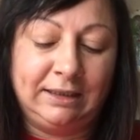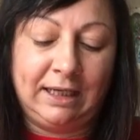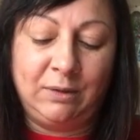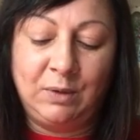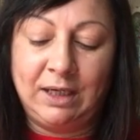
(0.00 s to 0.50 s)

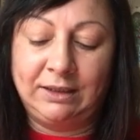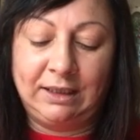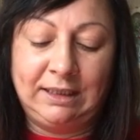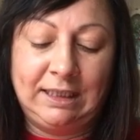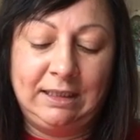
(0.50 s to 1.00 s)
saying words I
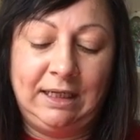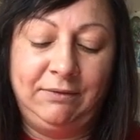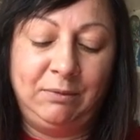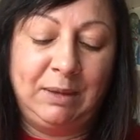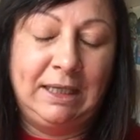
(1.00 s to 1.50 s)
didn't
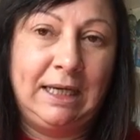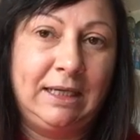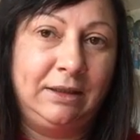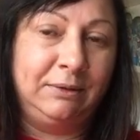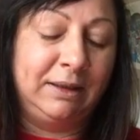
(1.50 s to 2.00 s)
even
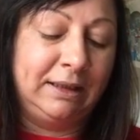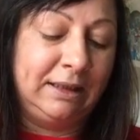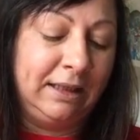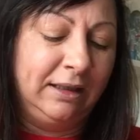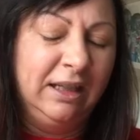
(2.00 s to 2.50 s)
begin to
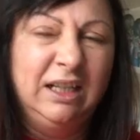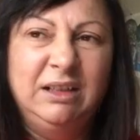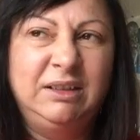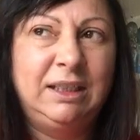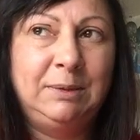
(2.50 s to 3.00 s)
understand.
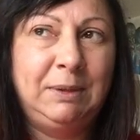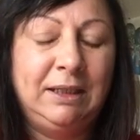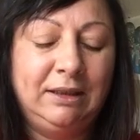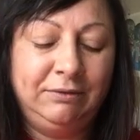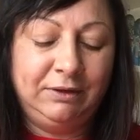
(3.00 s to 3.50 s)
She's
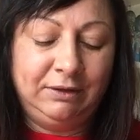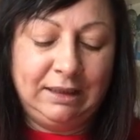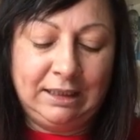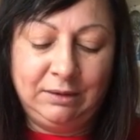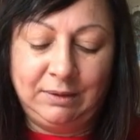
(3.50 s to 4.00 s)
speaking a foreign
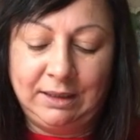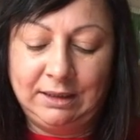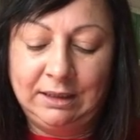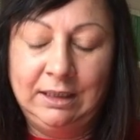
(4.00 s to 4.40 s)
language.